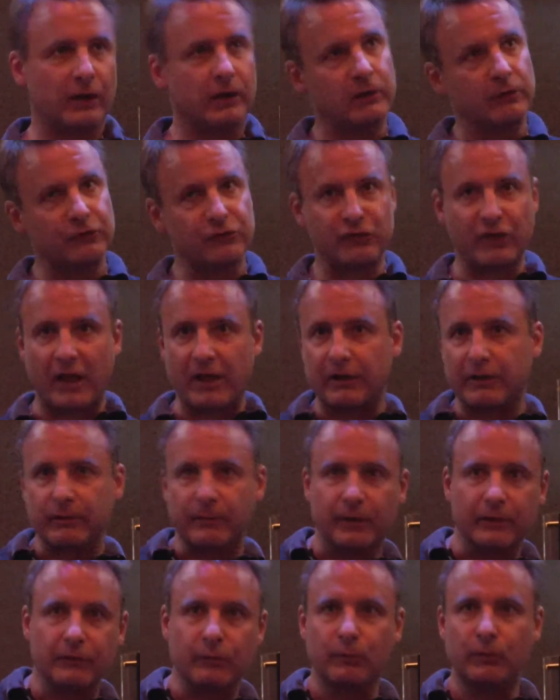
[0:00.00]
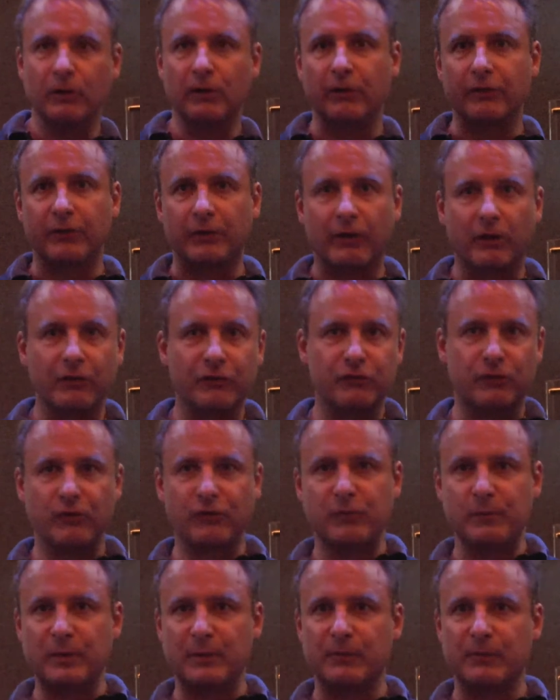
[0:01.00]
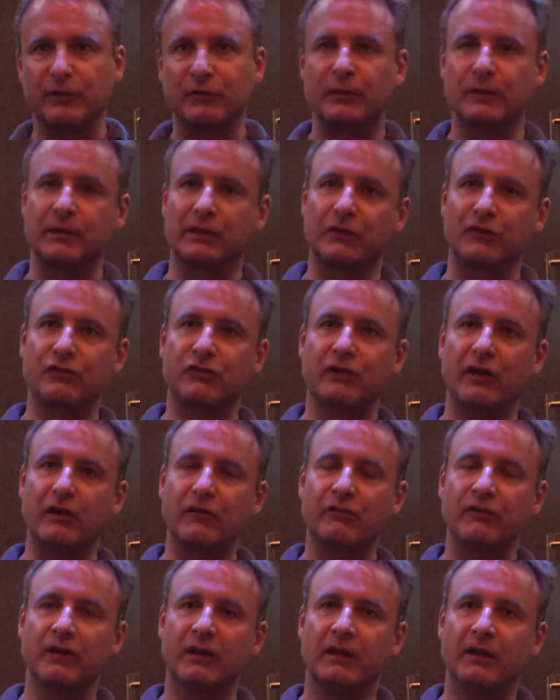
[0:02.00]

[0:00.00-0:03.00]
are scattered around the world. There are all sorts of people doing this stuff.